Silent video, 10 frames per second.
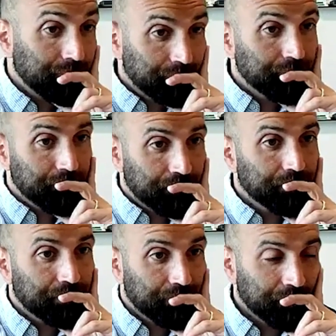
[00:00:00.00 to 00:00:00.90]
he's going to
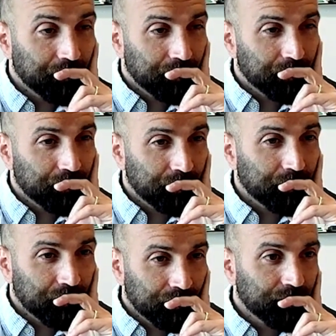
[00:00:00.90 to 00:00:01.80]
inherit the
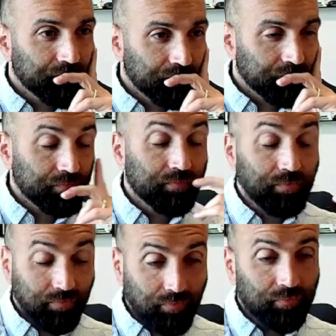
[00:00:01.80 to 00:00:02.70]
business or he's going
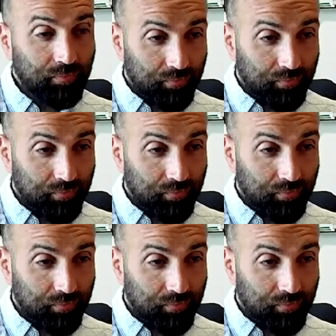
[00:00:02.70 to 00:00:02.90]
to